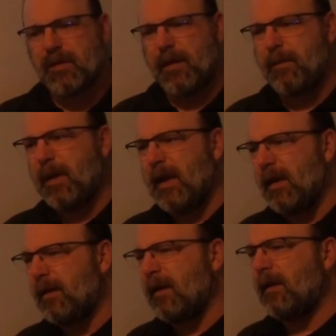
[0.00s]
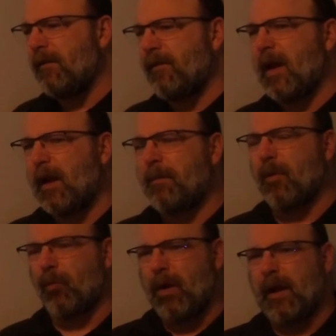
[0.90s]
So they begin to develop a
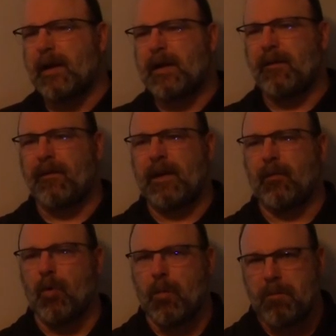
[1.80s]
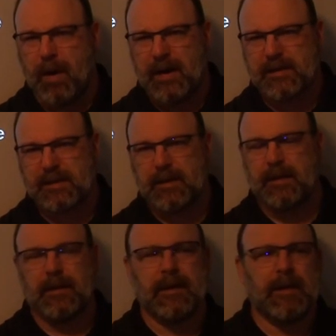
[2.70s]
relatively robust
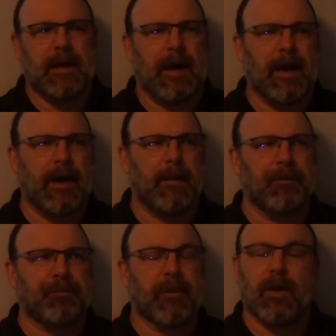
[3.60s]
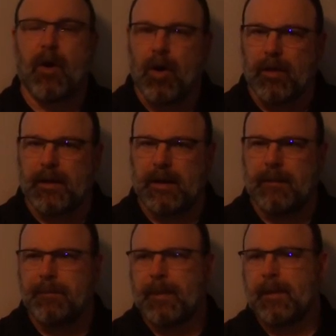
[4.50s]
um, colony
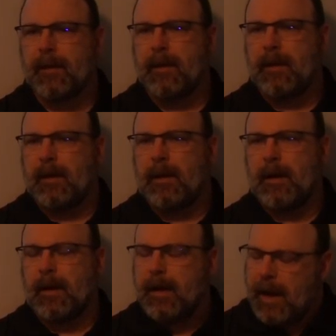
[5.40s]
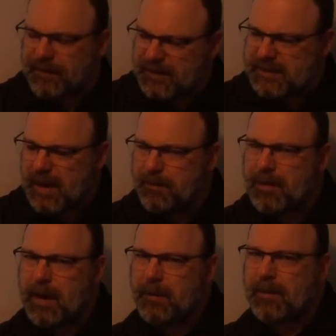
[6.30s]
at the same
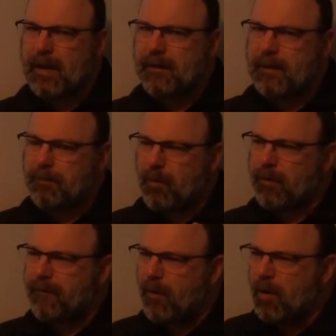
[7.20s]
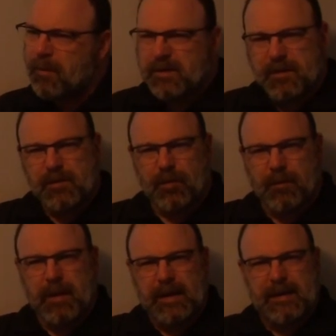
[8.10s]
time that the Boer farmers are sort
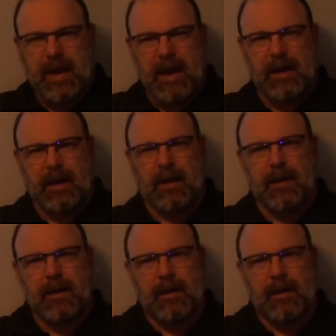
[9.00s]
of maintaining,